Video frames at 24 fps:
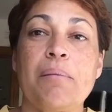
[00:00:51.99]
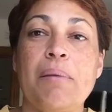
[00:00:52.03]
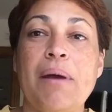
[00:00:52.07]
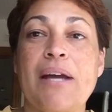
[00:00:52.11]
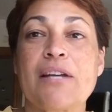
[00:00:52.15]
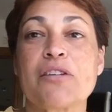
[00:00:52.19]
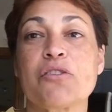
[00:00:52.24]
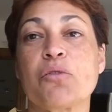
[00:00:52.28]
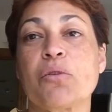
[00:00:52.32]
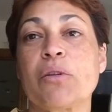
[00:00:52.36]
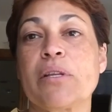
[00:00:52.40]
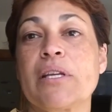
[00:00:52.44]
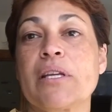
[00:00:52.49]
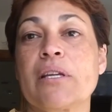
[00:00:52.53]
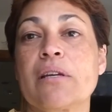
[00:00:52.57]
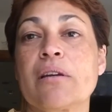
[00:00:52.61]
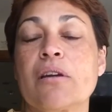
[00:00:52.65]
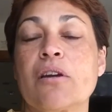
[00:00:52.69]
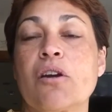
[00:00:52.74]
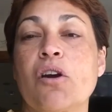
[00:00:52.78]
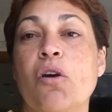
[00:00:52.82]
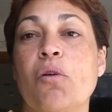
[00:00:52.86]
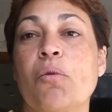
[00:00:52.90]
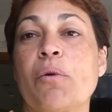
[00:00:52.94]
actually
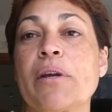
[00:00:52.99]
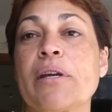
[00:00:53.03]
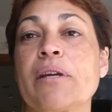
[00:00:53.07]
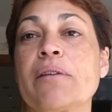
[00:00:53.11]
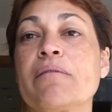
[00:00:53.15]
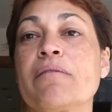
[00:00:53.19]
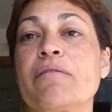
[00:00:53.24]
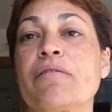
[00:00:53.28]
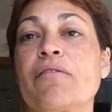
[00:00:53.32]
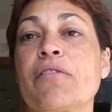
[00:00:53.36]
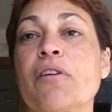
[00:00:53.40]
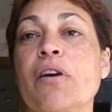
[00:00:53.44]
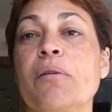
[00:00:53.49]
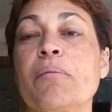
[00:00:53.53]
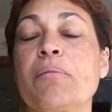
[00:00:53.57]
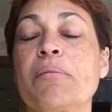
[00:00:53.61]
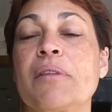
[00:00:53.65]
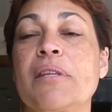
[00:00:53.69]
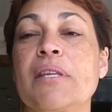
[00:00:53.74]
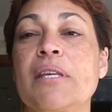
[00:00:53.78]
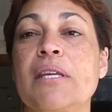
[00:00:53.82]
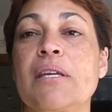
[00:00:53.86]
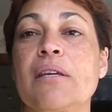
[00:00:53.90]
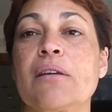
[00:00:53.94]
going
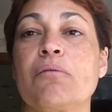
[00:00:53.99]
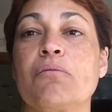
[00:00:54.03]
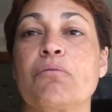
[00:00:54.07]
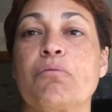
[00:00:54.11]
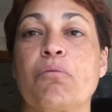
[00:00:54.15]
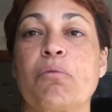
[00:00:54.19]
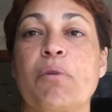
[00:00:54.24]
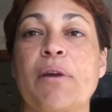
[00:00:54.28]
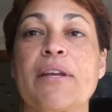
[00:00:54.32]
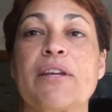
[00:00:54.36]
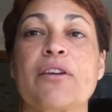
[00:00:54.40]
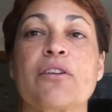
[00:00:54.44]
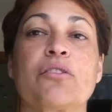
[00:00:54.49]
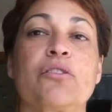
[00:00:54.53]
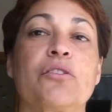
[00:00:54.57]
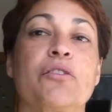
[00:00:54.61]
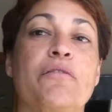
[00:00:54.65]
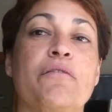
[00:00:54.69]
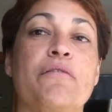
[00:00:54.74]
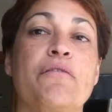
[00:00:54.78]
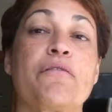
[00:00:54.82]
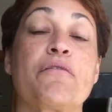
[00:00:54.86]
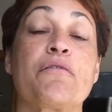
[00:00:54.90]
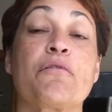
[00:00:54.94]
from the
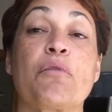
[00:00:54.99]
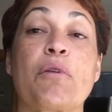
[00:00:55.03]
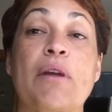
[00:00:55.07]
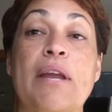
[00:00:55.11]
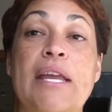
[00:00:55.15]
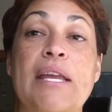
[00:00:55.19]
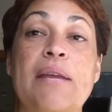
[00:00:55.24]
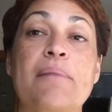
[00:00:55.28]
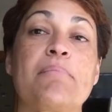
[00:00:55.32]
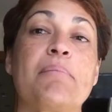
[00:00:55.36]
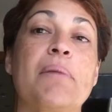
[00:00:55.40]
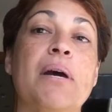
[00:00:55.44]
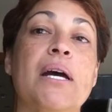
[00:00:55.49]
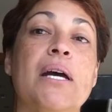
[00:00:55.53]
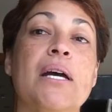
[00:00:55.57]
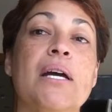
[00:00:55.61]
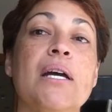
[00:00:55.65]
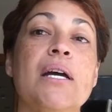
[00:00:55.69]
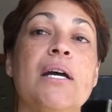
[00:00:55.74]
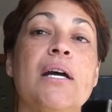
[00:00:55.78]
regular frame,